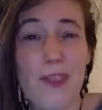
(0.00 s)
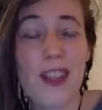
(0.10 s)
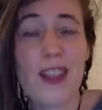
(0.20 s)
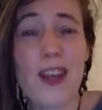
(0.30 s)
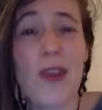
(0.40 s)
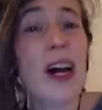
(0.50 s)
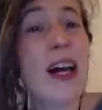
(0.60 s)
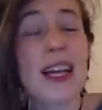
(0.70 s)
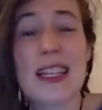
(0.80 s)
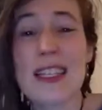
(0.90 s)
So
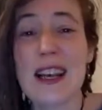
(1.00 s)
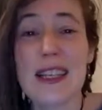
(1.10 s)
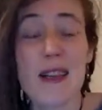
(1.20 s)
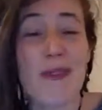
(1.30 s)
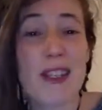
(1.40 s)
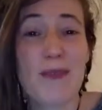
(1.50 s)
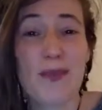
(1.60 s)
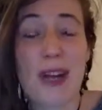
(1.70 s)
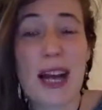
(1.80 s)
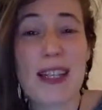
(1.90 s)
it's something to
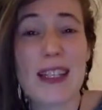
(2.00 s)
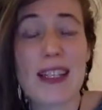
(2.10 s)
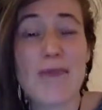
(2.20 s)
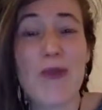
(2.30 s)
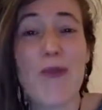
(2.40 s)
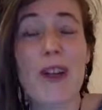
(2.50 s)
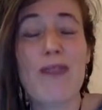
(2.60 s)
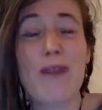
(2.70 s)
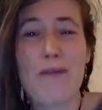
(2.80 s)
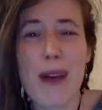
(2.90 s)
practice, but one
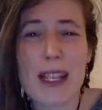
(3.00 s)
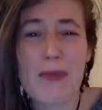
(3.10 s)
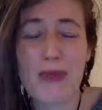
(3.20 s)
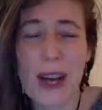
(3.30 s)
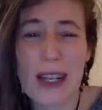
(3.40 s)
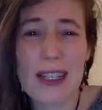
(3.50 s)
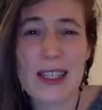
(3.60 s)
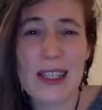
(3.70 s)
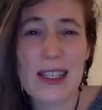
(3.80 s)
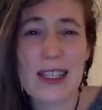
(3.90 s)
of the best
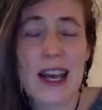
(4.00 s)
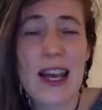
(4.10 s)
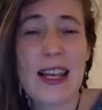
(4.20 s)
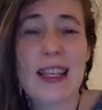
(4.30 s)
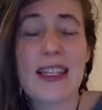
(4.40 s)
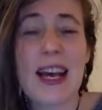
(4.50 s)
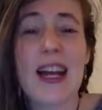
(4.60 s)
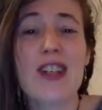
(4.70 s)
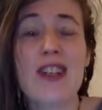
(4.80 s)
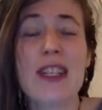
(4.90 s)
practices is to
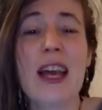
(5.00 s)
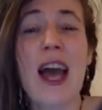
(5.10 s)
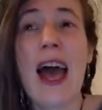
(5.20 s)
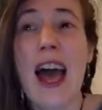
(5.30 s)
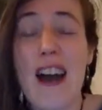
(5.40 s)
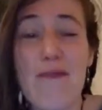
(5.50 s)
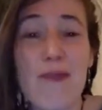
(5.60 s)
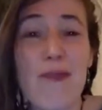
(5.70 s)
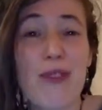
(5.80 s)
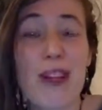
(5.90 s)
actually have
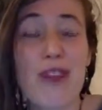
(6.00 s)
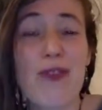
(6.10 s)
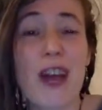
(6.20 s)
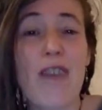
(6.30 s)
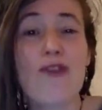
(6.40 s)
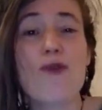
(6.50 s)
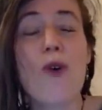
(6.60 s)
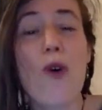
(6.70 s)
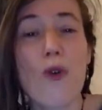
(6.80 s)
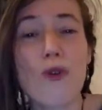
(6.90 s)
people in your life who
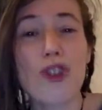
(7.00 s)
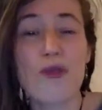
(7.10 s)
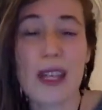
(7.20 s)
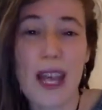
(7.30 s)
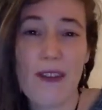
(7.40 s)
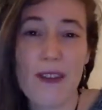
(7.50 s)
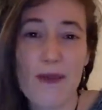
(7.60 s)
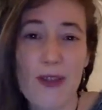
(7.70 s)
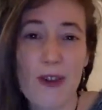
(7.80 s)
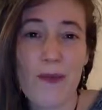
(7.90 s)
hold you
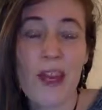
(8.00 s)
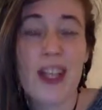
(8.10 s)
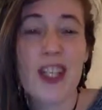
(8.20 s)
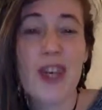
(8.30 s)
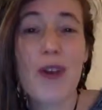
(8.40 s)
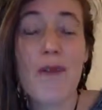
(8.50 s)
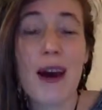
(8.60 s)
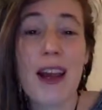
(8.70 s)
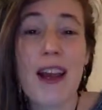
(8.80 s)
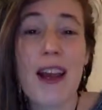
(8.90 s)
accountable. So
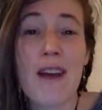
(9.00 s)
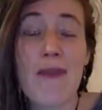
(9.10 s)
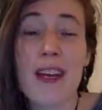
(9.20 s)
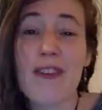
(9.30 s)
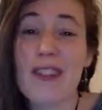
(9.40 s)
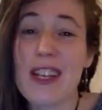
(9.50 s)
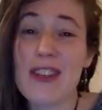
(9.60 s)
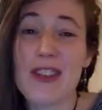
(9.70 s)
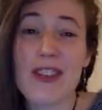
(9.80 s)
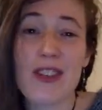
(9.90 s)
my
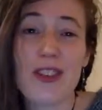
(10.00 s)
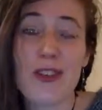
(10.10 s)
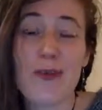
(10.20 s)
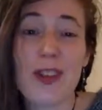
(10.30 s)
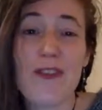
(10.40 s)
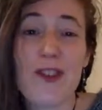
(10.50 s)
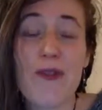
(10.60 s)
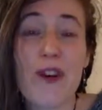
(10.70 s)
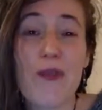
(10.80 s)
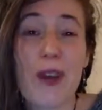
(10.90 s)
invitation to you, if
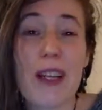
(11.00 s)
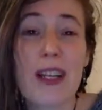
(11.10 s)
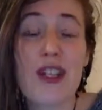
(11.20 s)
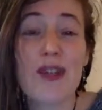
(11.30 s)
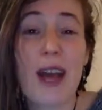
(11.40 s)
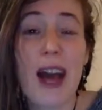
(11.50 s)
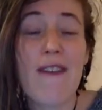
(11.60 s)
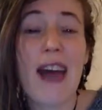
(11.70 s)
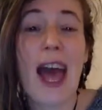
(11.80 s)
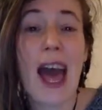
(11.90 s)
you are ready to
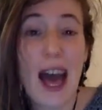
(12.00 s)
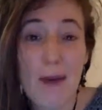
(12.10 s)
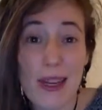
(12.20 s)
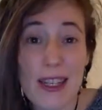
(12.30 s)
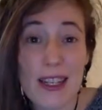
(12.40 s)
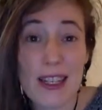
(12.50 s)
have a habit